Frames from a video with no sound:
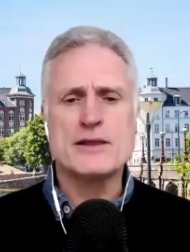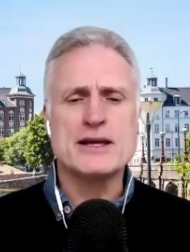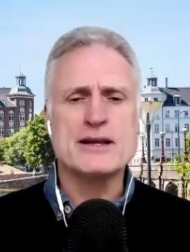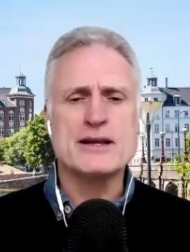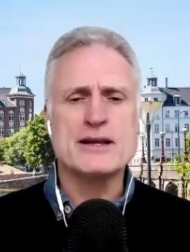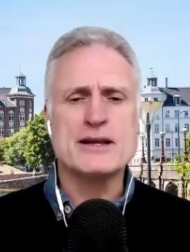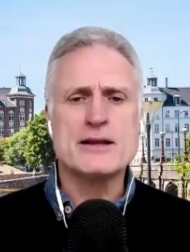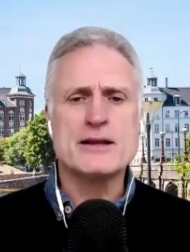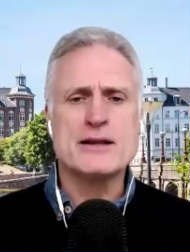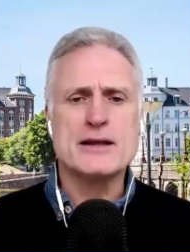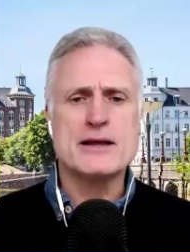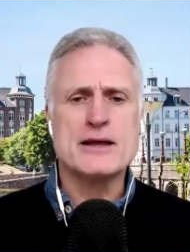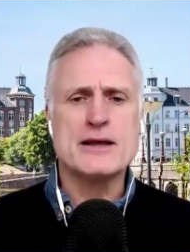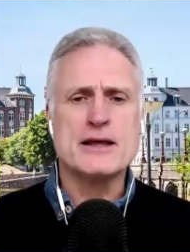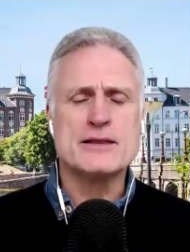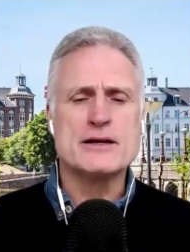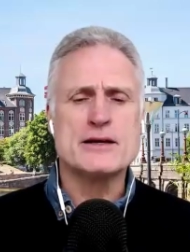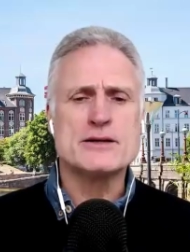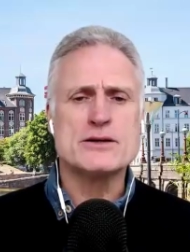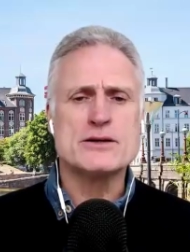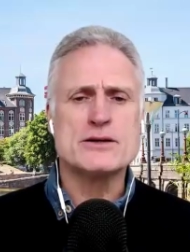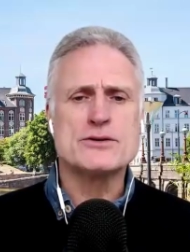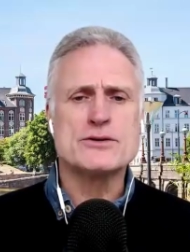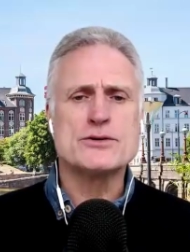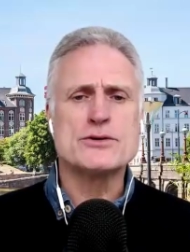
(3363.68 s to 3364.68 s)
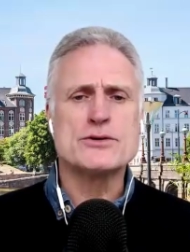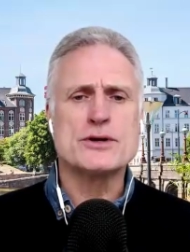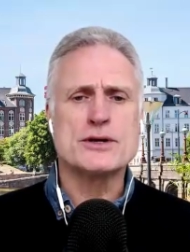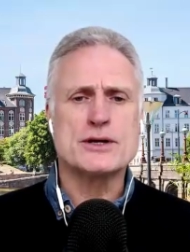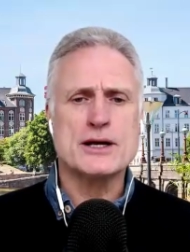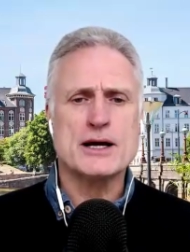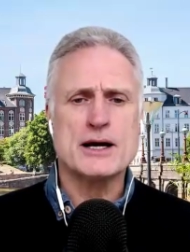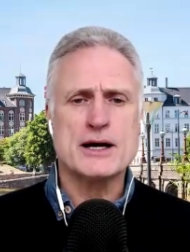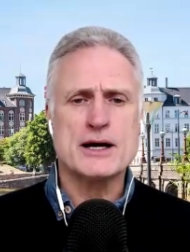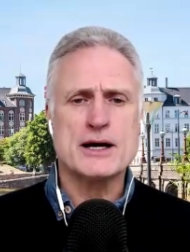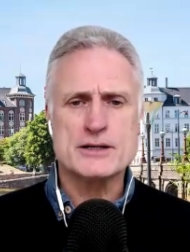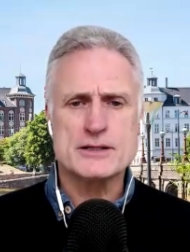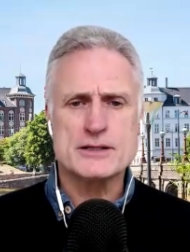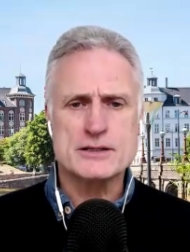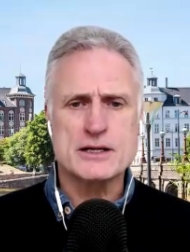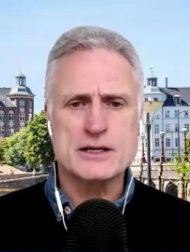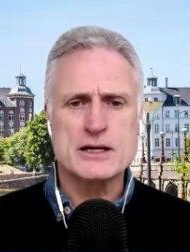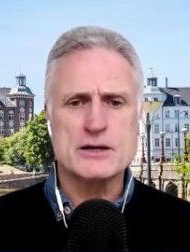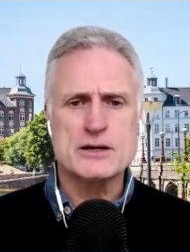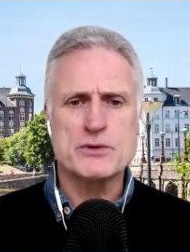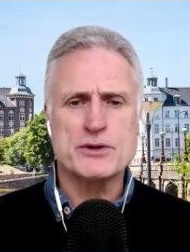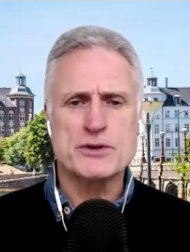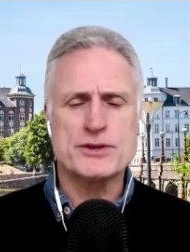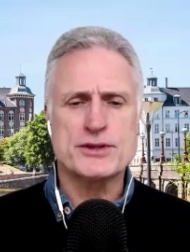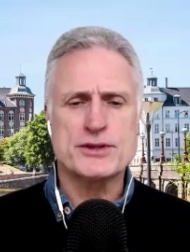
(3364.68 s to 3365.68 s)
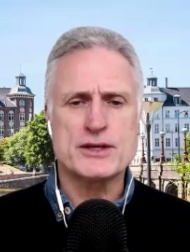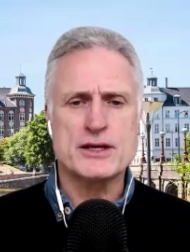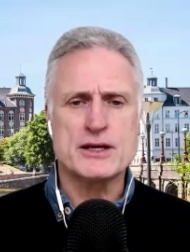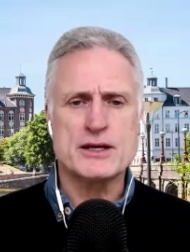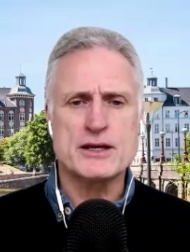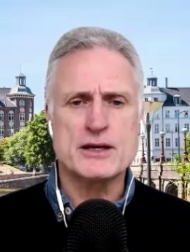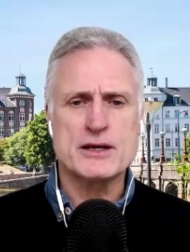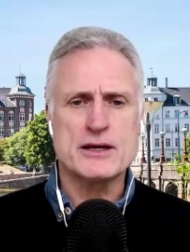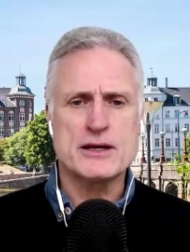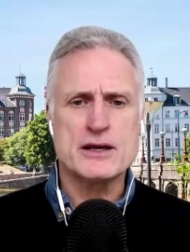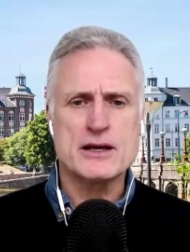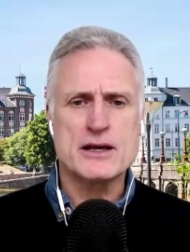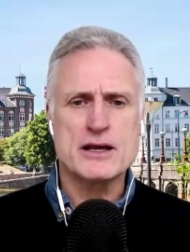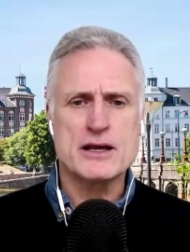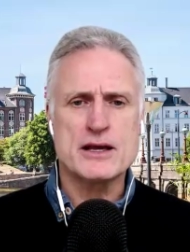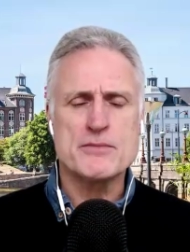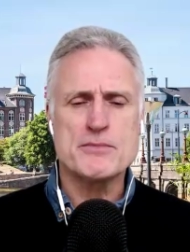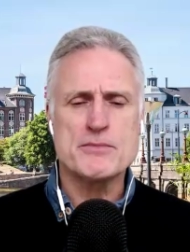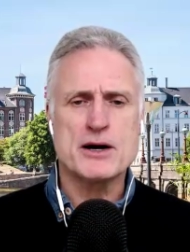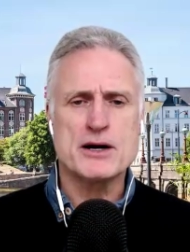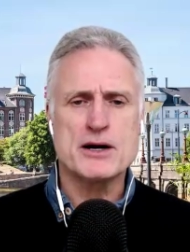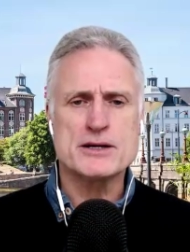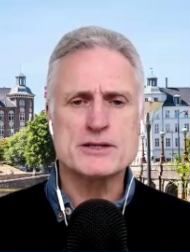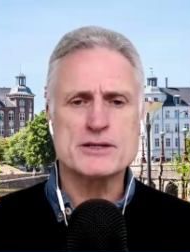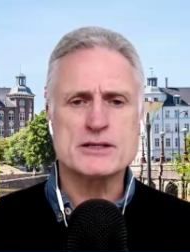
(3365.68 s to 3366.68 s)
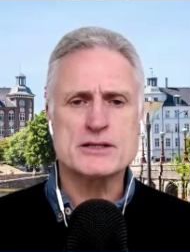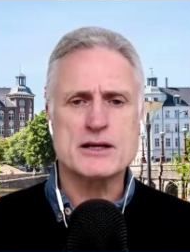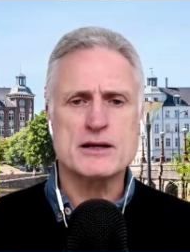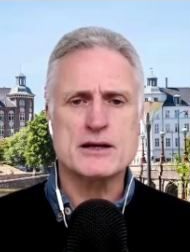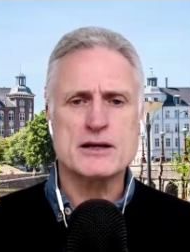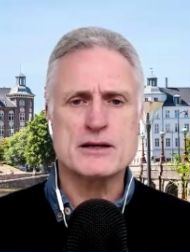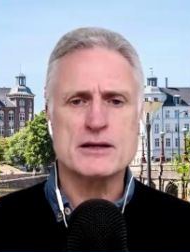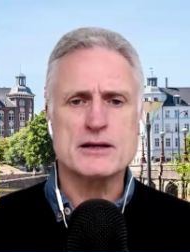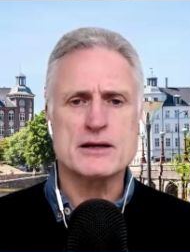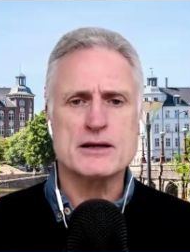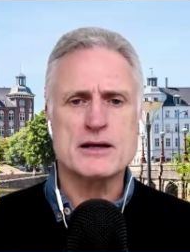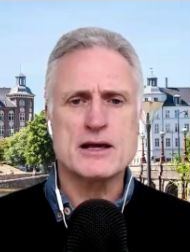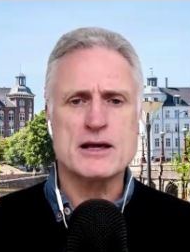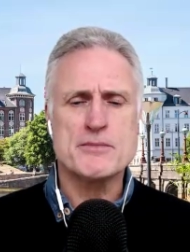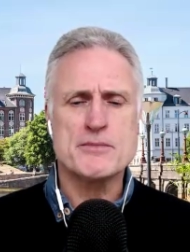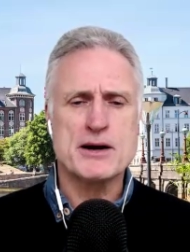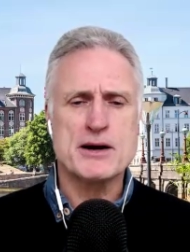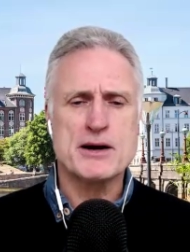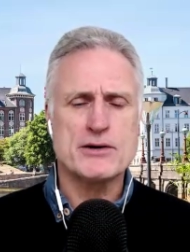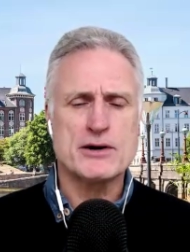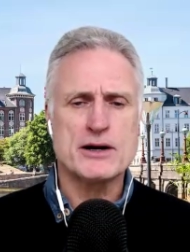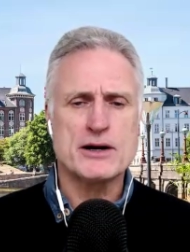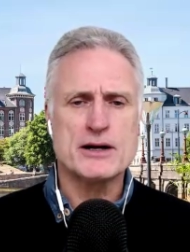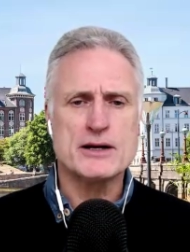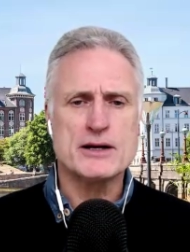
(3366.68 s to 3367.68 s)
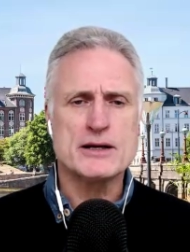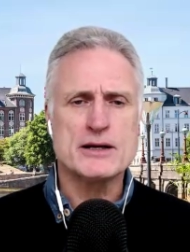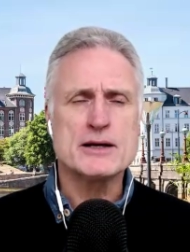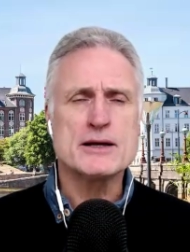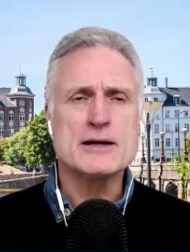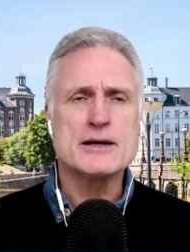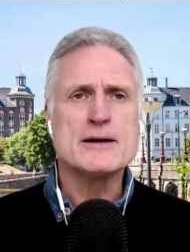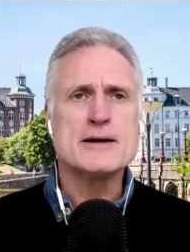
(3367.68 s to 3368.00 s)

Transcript: then you do the carnosine with the MRI.